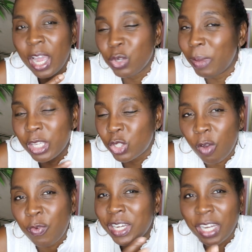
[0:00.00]
And you might
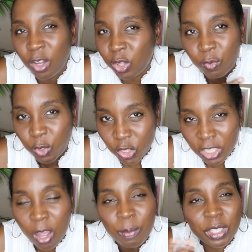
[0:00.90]
suffer the health of your
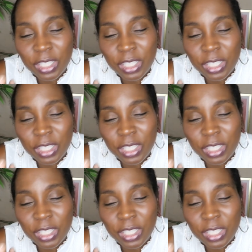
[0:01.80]
scalp.